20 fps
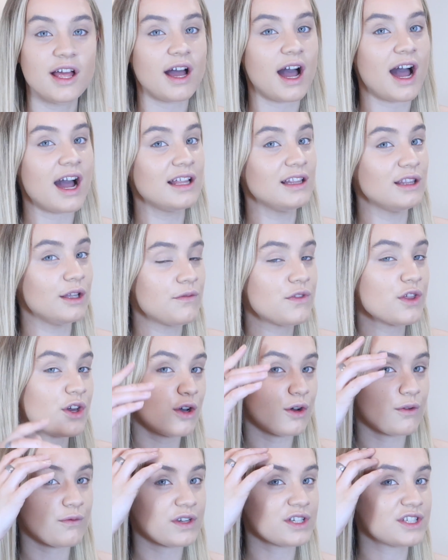I love the
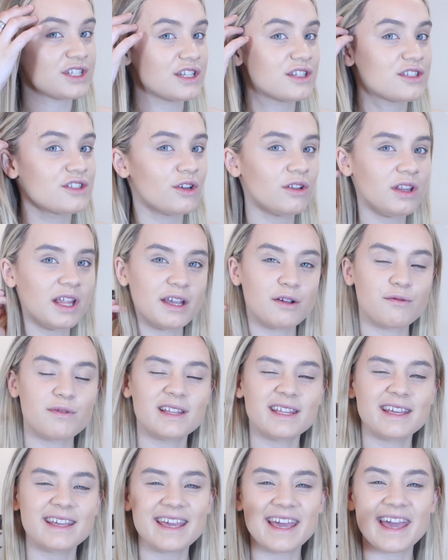coverage. It's not like
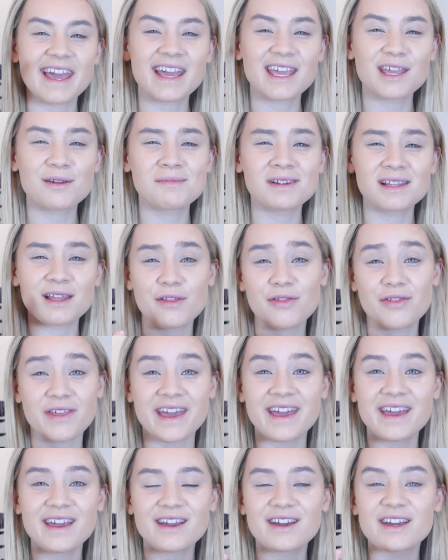really cakey and really
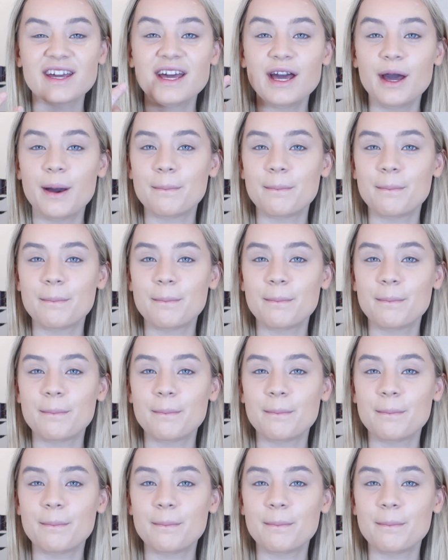thick,